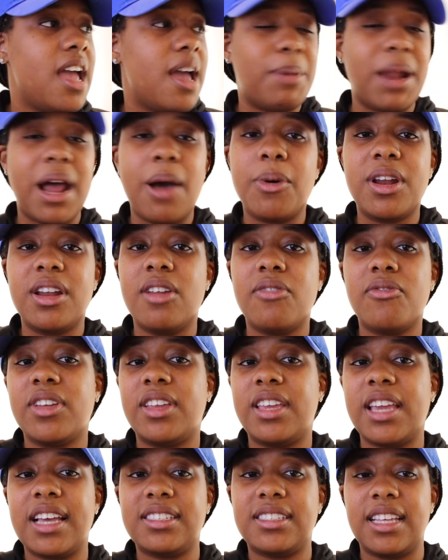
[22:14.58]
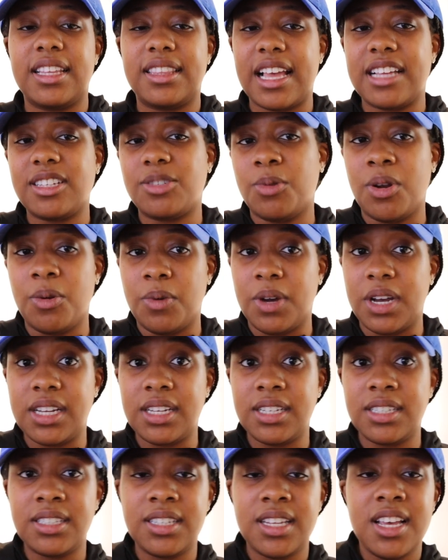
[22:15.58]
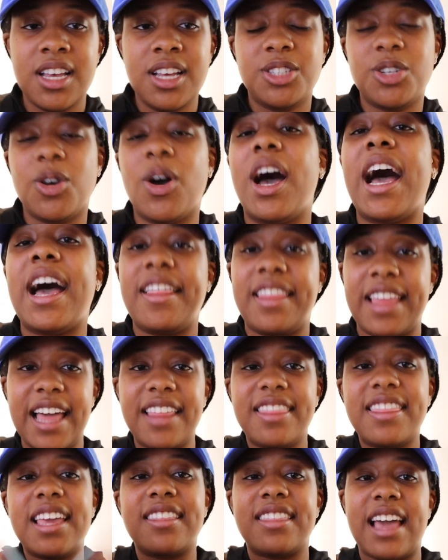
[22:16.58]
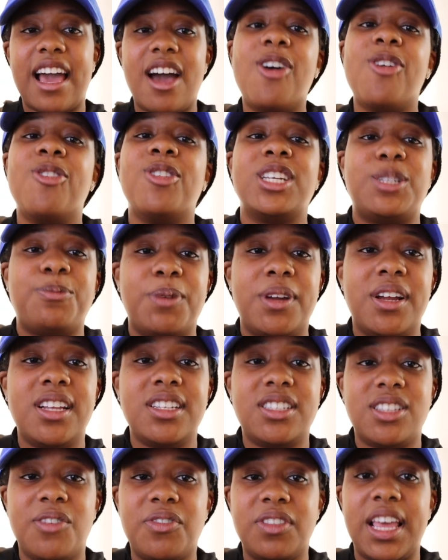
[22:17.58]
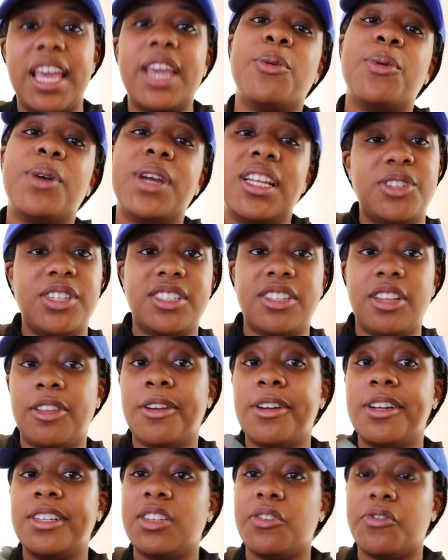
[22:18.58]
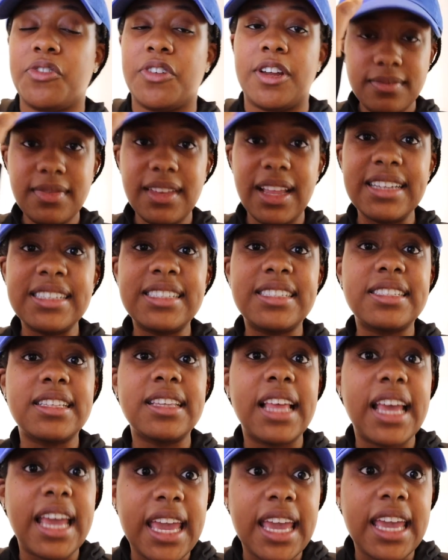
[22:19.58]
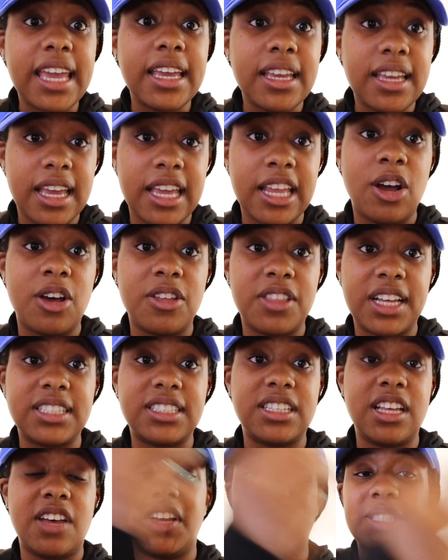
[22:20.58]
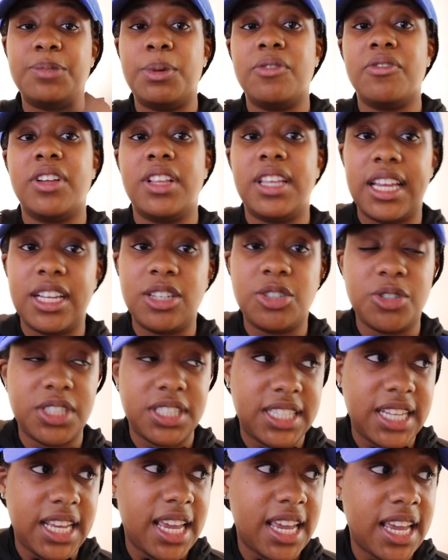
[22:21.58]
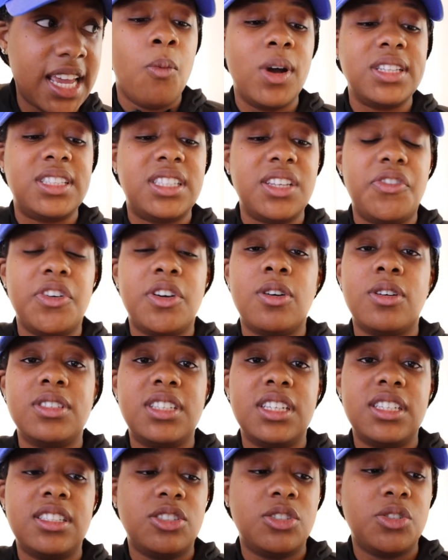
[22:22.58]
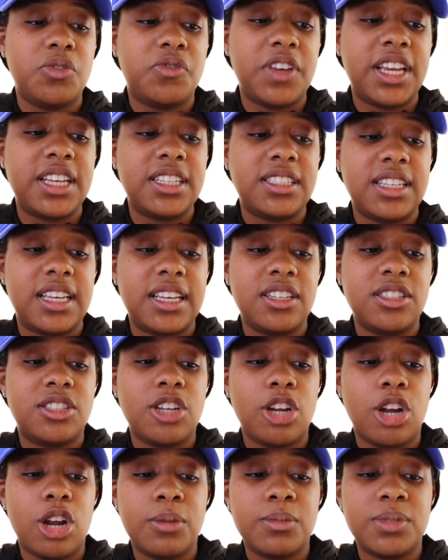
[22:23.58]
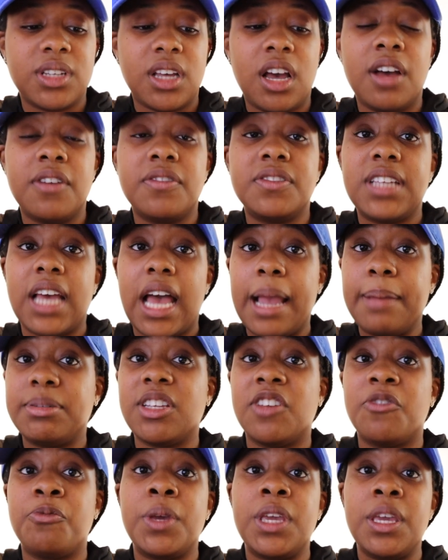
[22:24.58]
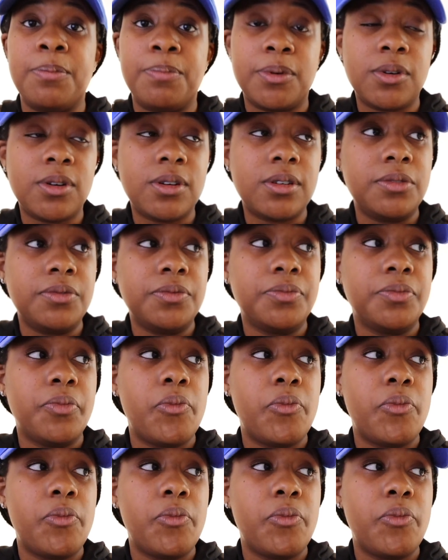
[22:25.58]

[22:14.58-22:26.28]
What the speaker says: But I would have never guessed that that's what it was. So I think that whole experience of languages and learning different slang and all that stuff has been really interesting. What difficulty did you face in terms of types of people?